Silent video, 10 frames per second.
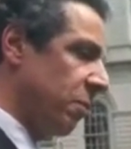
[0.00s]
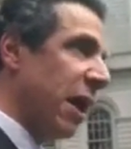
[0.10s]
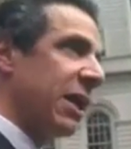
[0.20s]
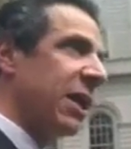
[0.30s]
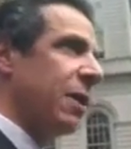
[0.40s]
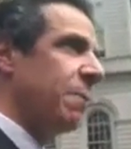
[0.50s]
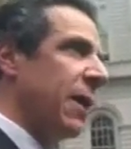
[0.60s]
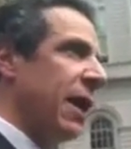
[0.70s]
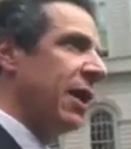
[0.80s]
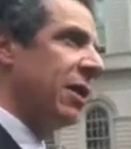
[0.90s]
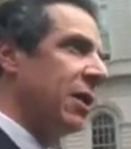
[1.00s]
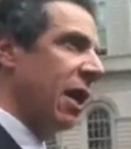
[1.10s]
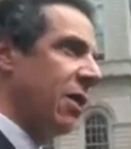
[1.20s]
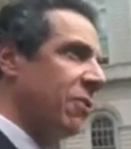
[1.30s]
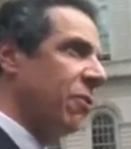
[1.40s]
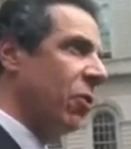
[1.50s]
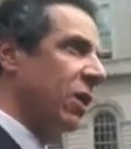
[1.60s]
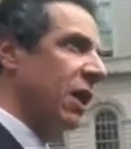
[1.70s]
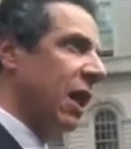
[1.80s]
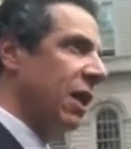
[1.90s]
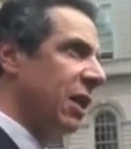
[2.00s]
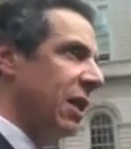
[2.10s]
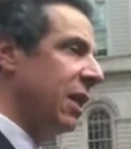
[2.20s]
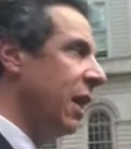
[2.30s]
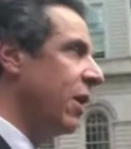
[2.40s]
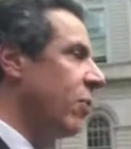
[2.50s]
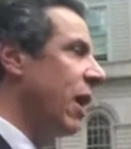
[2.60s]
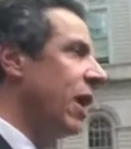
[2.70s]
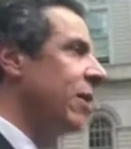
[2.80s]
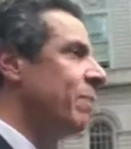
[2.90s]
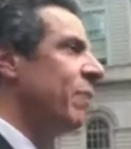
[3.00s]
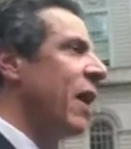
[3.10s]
my campaign and for Kelly and Naral,